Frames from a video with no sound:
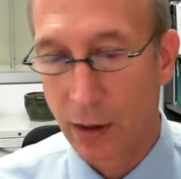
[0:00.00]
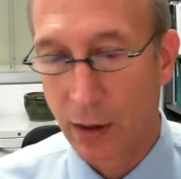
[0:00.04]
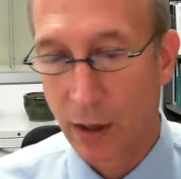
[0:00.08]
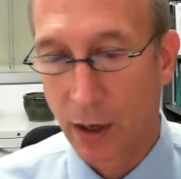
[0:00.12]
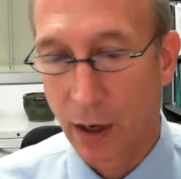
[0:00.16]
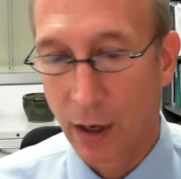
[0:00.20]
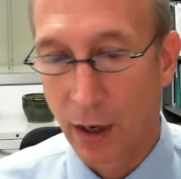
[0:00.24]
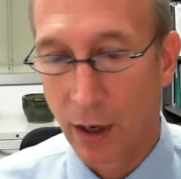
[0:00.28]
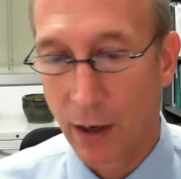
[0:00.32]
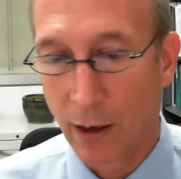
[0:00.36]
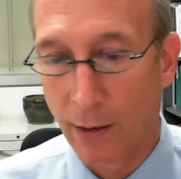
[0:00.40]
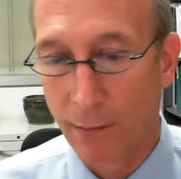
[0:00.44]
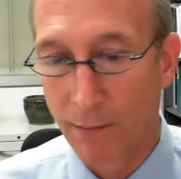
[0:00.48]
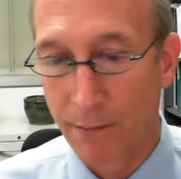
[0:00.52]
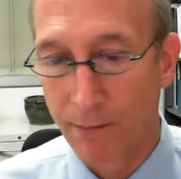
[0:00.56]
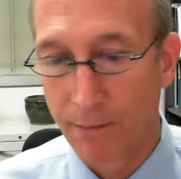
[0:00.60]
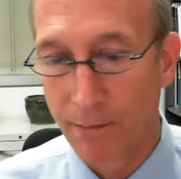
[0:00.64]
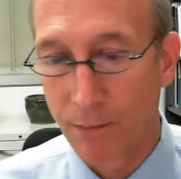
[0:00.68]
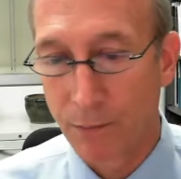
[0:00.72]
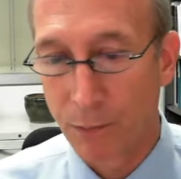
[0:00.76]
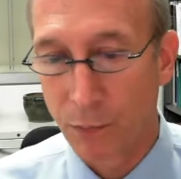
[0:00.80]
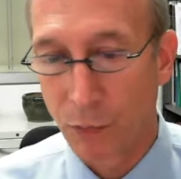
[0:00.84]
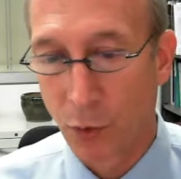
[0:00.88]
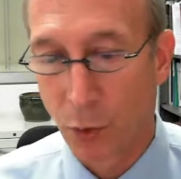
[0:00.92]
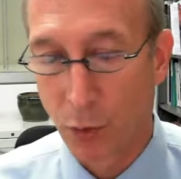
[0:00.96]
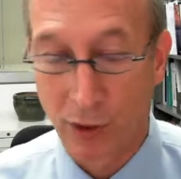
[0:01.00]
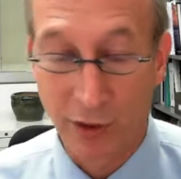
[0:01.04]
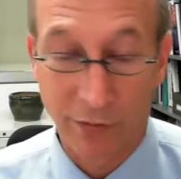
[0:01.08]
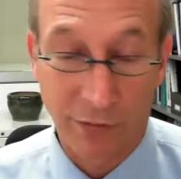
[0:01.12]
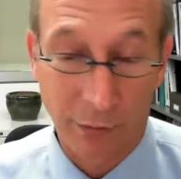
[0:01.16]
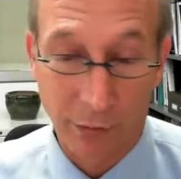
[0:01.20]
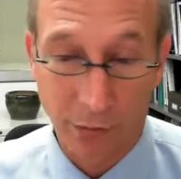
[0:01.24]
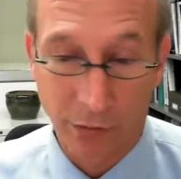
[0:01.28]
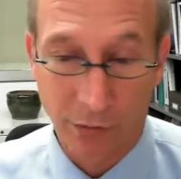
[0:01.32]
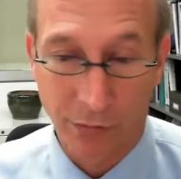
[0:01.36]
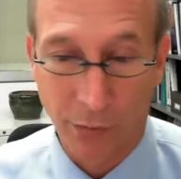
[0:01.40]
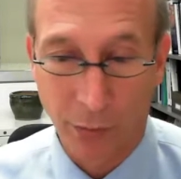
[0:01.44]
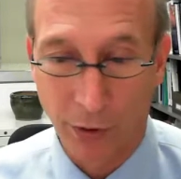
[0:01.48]
or even
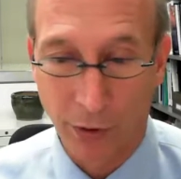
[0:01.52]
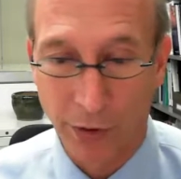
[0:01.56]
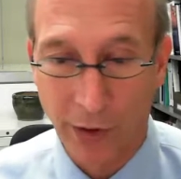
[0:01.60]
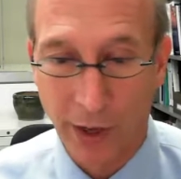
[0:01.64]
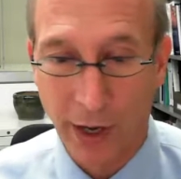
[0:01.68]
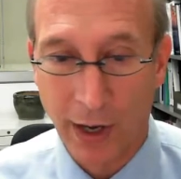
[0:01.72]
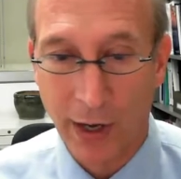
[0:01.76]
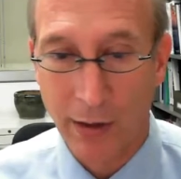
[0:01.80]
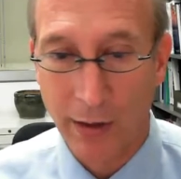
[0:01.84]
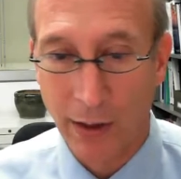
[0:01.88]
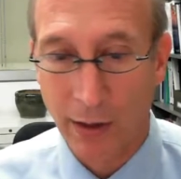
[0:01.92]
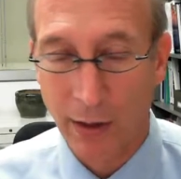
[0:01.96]
before that.